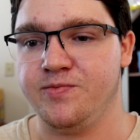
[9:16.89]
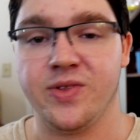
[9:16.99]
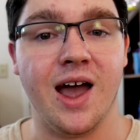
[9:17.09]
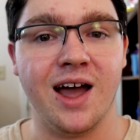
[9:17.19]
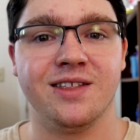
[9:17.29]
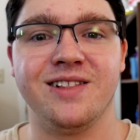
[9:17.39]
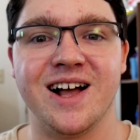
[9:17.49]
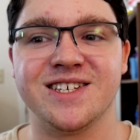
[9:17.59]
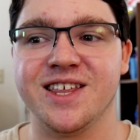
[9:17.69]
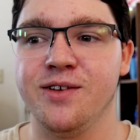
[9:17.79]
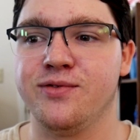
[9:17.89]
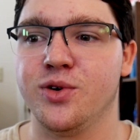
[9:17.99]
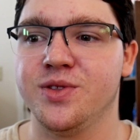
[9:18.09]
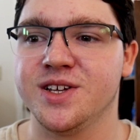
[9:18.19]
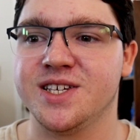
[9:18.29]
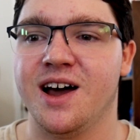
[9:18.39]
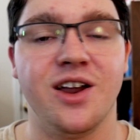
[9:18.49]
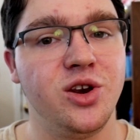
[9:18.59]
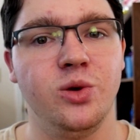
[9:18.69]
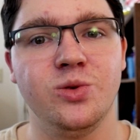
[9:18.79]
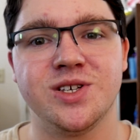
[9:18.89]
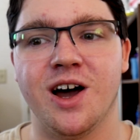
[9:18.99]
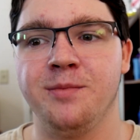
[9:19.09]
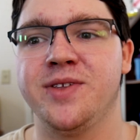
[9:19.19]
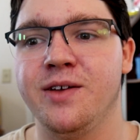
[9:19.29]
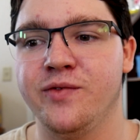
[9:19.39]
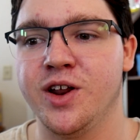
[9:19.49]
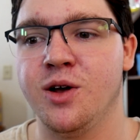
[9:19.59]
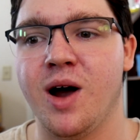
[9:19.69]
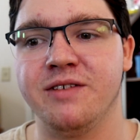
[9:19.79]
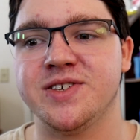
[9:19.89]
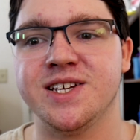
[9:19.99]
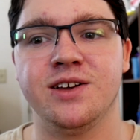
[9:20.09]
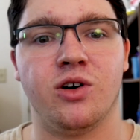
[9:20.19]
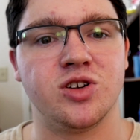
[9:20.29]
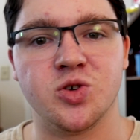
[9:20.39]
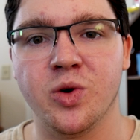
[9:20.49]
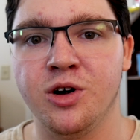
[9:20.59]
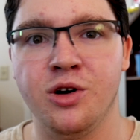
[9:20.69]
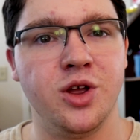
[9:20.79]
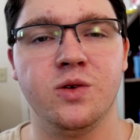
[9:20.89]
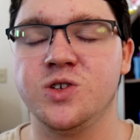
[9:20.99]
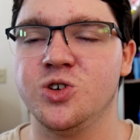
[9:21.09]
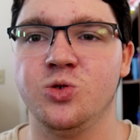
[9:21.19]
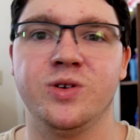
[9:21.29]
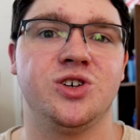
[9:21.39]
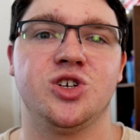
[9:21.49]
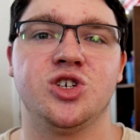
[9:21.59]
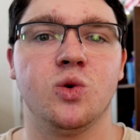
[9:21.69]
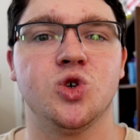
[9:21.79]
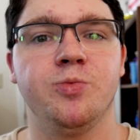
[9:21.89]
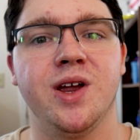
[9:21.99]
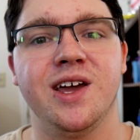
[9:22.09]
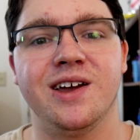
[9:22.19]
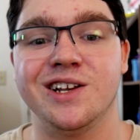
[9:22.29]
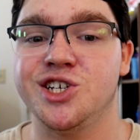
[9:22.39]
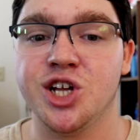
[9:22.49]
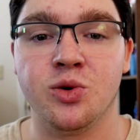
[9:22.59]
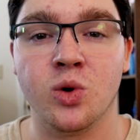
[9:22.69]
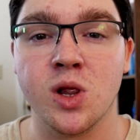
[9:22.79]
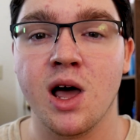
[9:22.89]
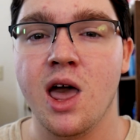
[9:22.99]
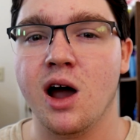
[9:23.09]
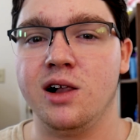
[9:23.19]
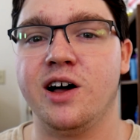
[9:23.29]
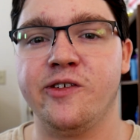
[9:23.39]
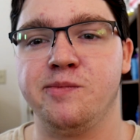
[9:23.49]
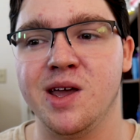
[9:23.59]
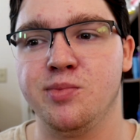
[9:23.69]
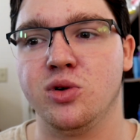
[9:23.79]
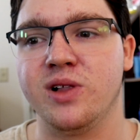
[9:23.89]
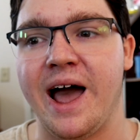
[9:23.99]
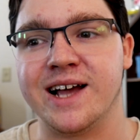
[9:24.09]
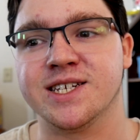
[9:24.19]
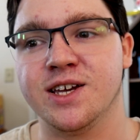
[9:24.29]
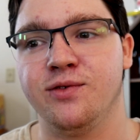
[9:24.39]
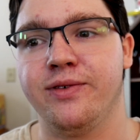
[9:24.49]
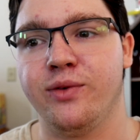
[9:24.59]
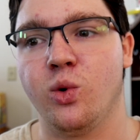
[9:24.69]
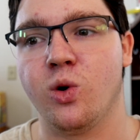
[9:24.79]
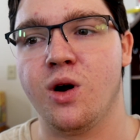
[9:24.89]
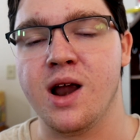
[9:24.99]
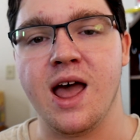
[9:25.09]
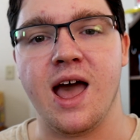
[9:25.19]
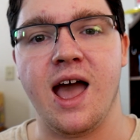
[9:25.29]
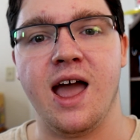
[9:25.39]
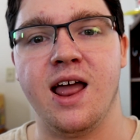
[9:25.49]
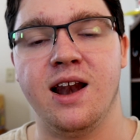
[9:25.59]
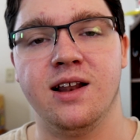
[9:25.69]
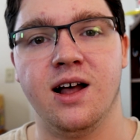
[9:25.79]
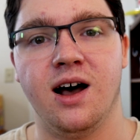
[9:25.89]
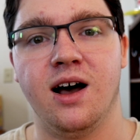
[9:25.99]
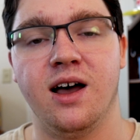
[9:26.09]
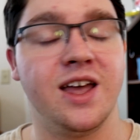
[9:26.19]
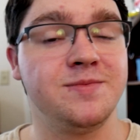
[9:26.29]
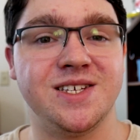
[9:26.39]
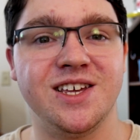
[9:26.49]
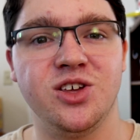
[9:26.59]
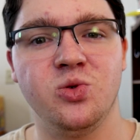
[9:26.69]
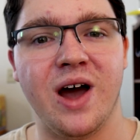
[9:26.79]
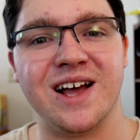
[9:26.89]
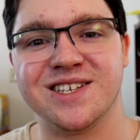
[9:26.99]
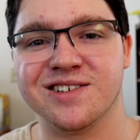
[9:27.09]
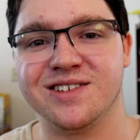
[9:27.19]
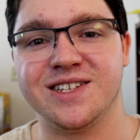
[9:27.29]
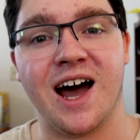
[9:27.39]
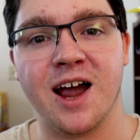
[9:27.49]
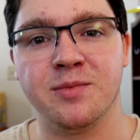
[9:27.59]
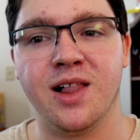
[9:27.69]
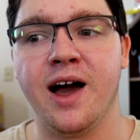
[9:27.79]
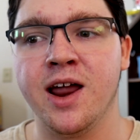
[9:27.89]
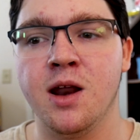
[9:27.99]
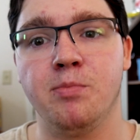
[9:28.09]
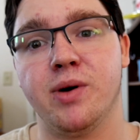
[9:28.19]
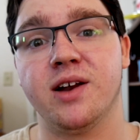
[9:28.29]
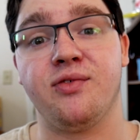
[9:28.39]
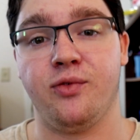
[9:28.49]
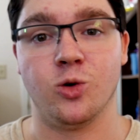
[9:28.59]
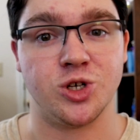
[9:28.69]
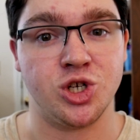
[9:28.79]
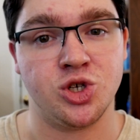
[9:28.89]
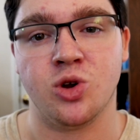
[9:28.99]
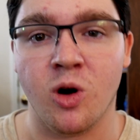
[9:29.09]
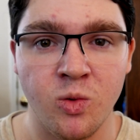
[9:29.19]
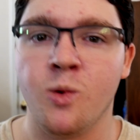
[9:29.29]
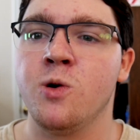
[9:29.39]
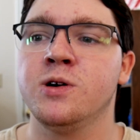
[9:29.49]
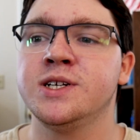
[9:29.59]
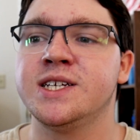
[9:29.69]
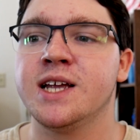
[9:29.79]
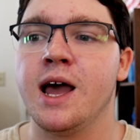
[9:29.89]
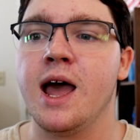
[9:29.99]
And the last thing for this news update video, I've seen on Twitter, YouTube, and just social media in general, a lot of people asking for an MCU-esque timeline, but for Star Wars.